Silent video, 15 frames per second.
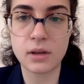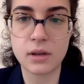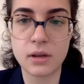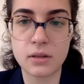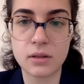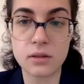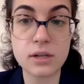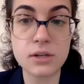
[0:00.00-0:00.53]

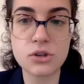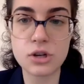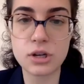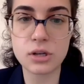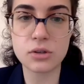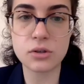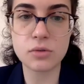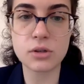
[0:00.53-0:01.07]
The least she
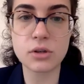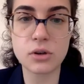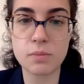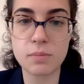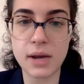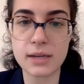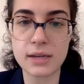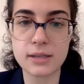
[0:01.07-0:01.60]
can do is her
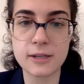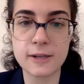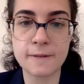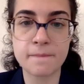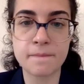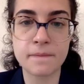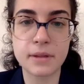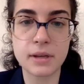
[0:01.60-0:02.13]
best.
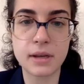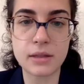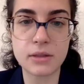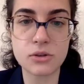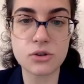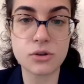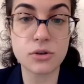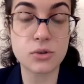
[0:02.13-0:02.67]
And
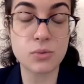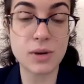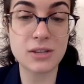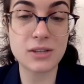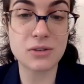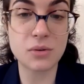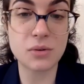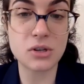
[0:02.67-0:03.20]
the surest way
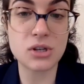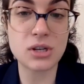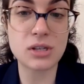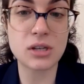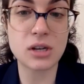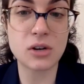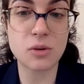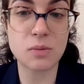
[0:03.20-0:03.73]
to know that she
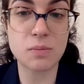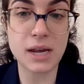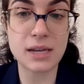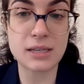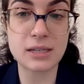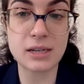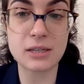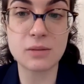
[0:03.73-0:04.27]
has done her
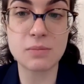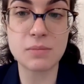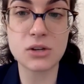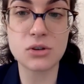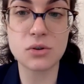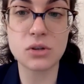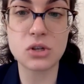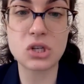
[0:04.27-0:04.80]
best is to make
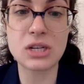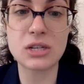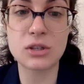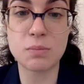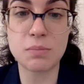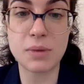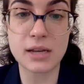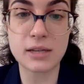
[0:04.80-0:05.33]
sure that she is
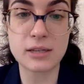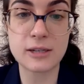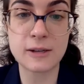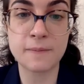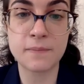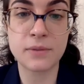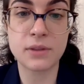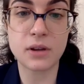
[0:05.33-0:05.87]
the
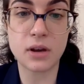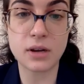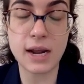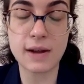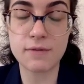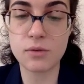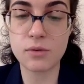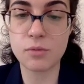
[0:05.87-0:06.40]
best on
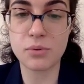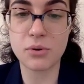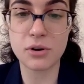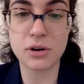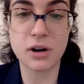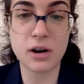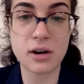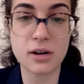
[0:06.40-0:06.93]
every
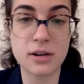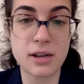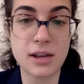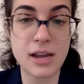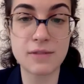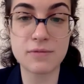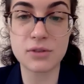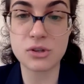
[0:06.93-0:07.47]
report card,
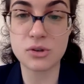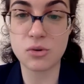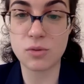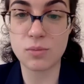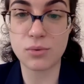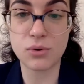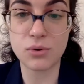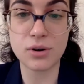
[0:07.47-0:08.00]
every
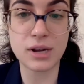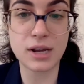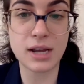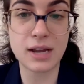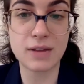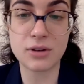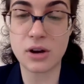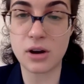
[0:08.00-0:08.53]
scoreboard,
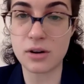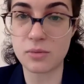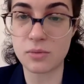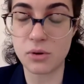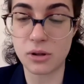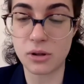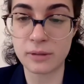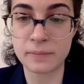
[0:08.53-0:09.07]
every honor
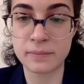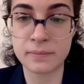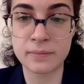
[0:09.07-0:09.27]
roll.